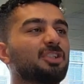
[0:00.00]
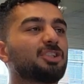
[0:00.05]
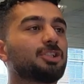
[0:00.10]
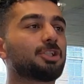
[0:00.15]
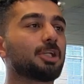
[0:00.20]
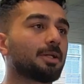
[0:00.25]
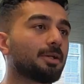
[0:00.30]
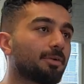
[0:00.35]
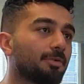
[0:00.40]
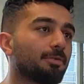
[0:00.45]

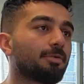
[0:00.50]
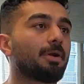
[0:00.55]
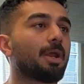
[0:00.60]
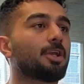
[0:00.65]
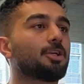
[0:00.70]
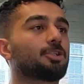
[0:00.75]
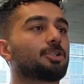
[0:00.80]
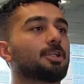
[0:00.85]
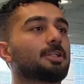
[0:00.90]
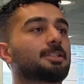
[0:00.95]

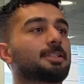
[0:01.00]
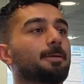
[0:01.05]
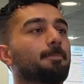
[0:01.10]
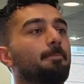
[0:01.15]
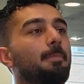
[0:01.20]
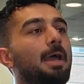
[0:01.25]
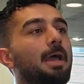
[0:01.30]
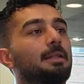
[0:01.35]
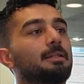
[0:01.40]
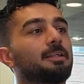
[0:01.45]
generation
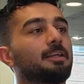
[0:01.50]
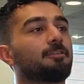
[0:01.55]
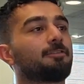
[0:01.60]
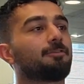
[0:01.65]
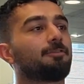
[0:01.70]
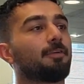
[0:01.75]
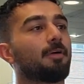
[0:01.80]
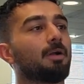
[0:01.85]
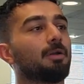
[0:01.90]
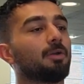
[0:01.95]
semantic
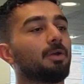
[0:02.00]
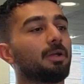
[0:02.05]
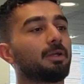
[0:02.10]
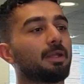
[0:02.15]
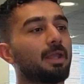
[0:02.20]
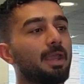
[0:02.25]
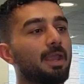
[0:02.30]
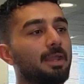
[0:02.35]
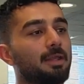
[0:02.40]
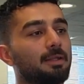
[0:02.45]
following
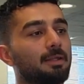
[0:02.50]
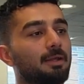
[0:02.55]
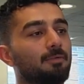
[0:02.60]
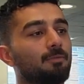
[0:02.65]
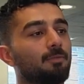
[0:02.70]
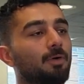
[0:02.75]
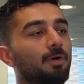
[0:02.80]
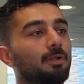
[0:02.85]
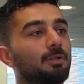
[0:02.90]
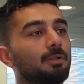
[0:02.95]

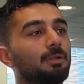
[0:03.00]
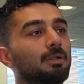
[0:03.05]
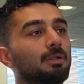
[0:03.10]
8M1.